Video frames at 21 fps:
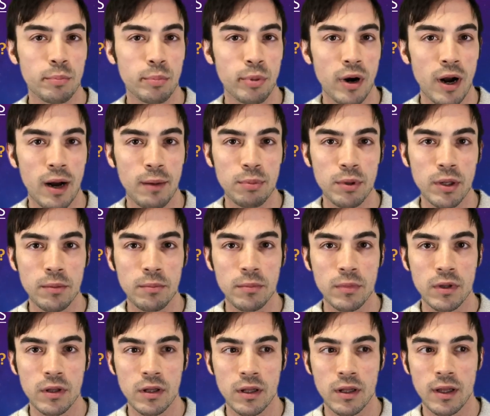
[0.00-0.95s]
problem?
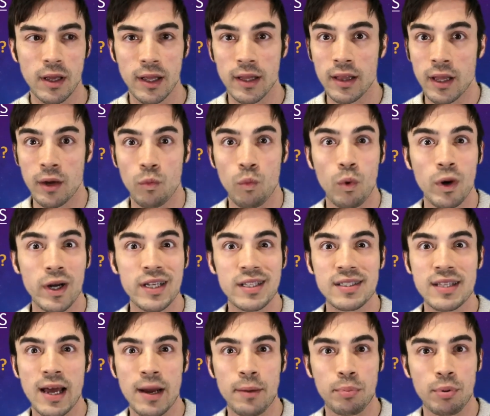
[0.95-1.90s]
And like, what
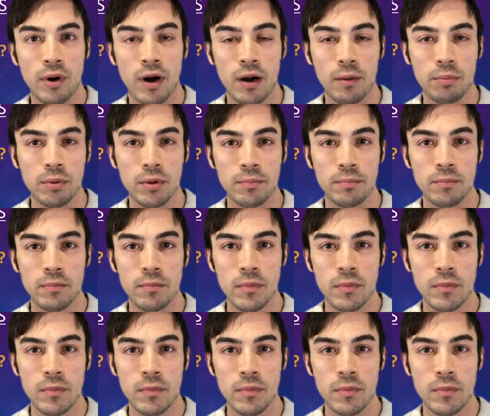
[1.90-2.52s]
is that problem?